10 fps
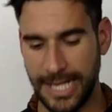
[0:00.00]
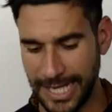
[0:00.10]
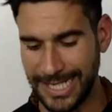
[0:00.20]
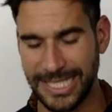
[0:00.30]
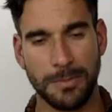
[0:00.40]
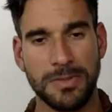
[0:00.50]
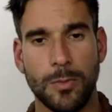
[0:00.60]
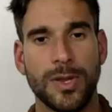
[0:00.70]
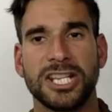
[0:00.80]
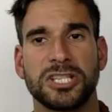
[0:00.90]
It is something that
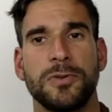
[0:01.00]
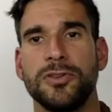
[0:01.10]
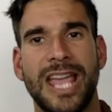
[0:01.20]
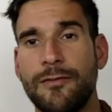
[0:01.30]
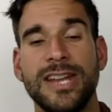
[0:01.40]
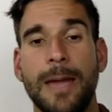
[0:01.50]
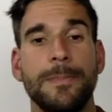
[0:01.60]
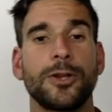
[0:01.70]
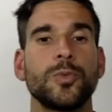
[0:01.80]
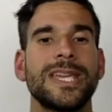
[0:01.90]
we can experience every day
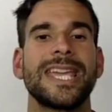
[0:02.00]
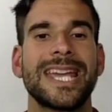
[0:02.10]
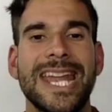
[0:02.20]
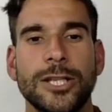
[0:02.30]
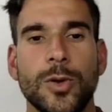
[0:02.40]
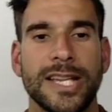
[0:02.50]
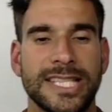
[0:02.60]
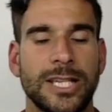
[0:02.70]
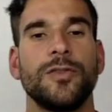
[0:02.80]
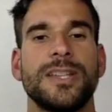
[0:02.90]
because we can connect to
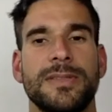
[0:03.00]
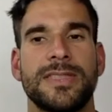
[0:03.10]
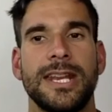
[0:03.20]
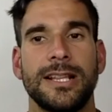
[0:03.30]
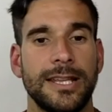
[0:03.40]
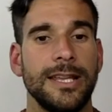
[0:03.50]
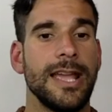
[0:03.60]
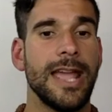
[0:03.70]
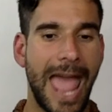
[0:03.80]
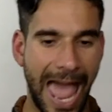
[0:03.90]
ourselves empathetically.
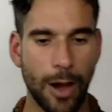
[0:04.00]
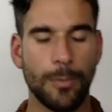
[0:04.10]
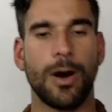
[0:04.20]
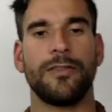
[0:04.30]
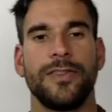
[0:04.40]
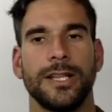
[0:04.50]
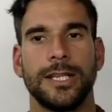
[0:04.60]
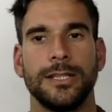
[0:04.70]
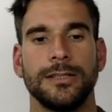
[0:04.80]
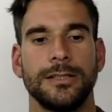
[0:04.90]
How am I
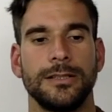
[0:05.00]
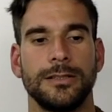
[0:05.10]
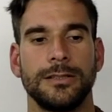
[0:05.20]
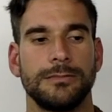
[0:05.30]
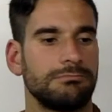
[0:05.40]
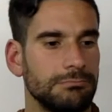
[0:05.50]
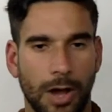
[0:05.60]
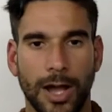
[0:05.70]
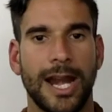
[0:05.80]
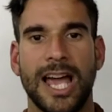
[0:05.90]
feeling?
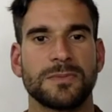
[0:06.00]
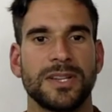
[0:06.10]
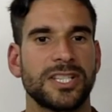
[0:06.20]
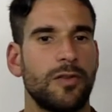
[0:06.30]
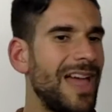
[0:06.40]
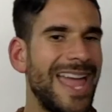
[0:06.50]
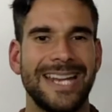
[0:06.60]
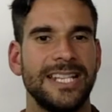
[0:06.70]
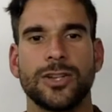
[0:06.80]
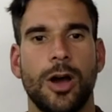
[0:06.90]
I can ask myself that
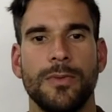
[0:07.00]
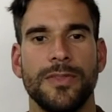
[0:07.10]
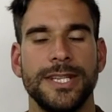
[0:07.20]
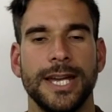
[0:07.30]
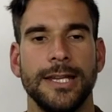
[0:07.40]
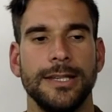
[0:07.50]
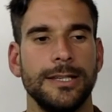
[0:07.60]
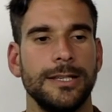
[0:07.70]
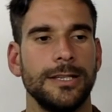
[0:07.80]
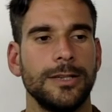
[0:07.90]
any time of the day.
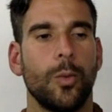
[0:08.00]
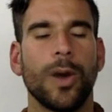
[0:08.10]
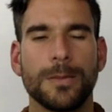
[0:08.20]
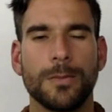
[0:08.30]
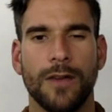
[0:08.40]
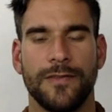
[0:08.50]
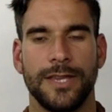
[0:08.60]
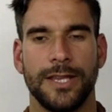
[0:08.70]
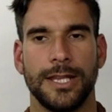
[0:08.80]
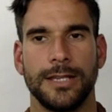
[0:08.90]
What am I
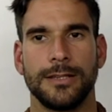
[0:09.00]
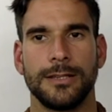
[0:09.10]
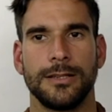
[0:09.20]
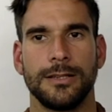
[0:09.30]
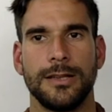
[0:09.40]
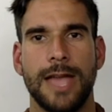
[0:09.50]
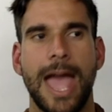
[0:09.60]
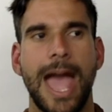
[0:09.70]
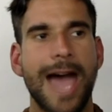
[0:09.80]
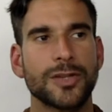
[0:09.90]
feeling?
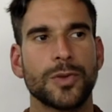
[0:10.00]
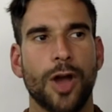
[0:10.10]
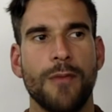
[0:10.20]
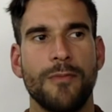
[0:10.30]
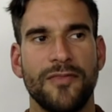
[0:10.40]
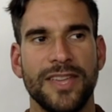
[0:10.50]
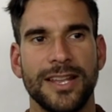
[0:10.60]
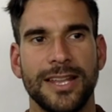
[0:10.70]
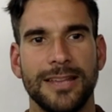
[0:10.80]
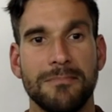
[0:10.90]
How does what I'm
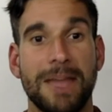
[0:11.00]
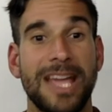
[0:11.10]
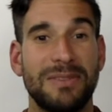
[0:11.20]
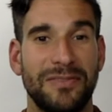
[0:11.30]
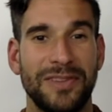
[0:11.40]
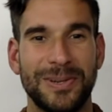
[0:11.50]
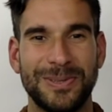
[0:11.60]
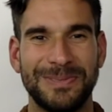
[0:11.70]
feeling make me feel?